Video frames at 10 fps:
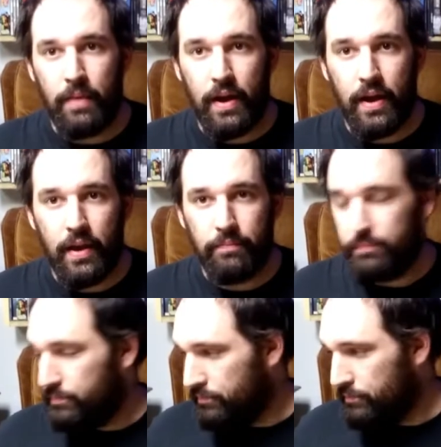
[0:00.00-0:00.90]
my
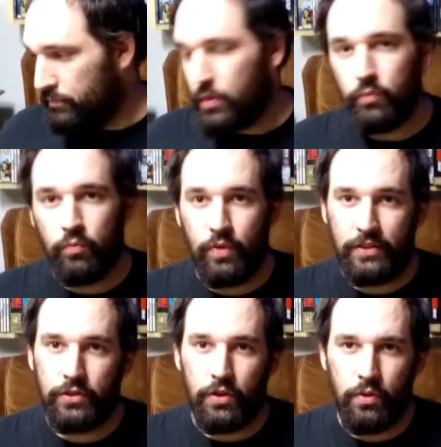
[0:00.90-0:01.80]

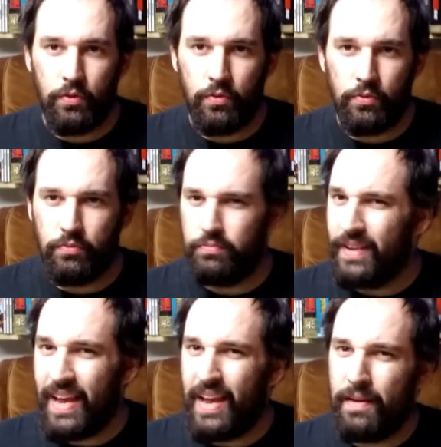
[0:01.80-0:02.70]
retro
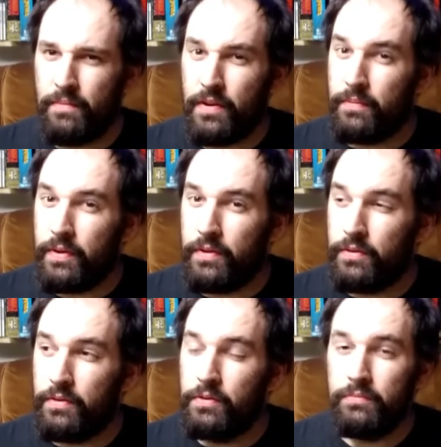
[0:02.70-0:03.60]
game computer
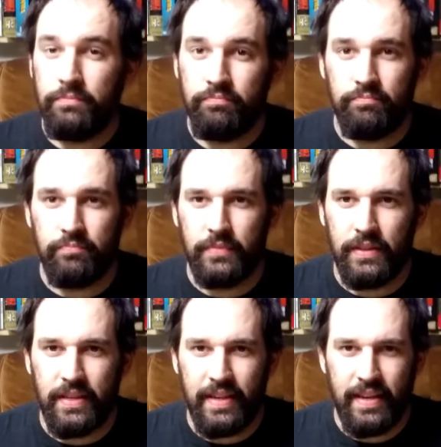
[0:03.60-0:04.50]
room
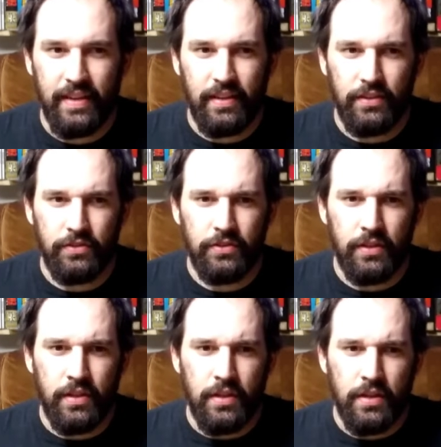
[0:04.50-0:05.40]
is